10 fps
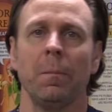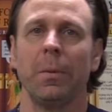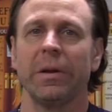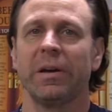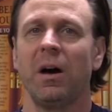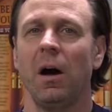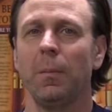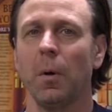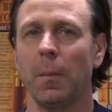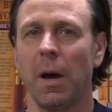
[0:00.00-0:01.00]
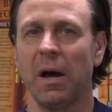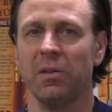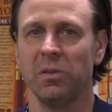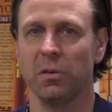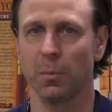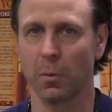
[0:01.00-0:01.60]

But a compromise is